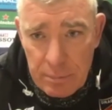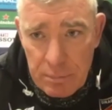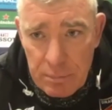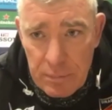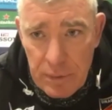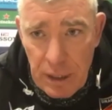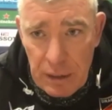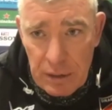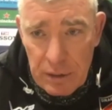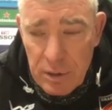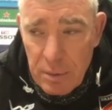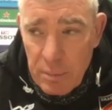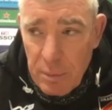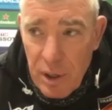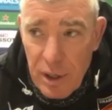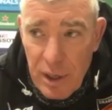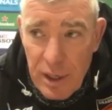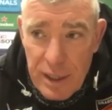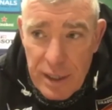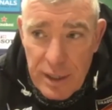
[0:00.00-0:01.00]

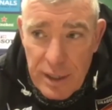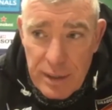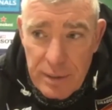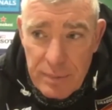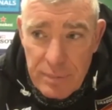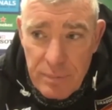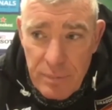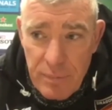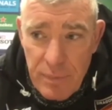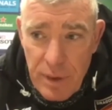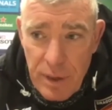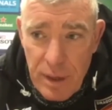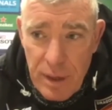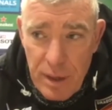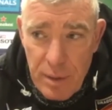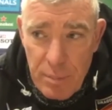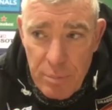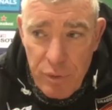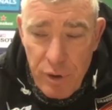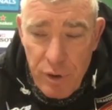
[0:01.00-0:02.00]
Ultimately,
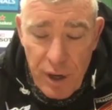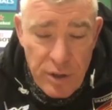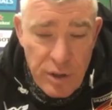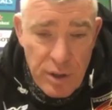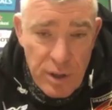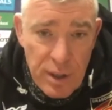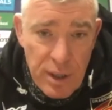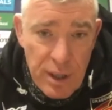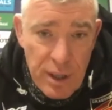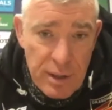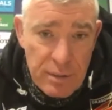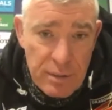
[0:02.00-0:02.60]
the pressure that